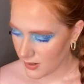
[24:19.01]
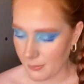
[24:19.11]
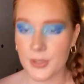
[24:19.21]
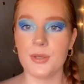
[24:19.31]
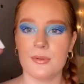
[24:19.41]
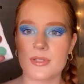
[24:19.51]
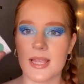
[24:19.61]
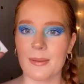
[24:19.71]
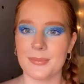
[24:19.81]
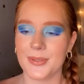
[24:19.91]
I'm gonna use
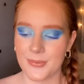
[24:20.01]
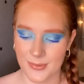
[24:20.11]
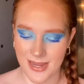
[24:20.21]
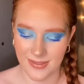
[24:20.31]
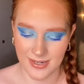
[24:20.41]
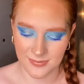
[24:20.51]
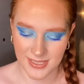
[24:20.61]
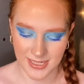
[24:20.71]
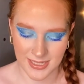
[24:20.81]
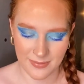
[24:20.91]
that blue now that I've
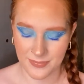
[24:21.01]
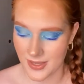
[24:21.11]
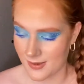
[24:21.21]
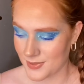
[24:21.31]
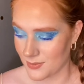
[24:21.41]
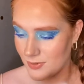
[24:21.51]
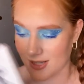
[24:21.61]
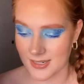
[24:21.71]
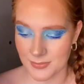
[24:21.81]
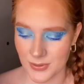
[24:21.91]
seen it, so I'm
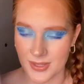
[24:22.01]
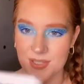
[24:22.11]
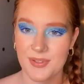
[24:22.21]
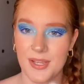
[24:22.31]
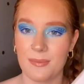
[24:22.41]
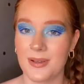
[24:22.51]
glad I'm doing this video.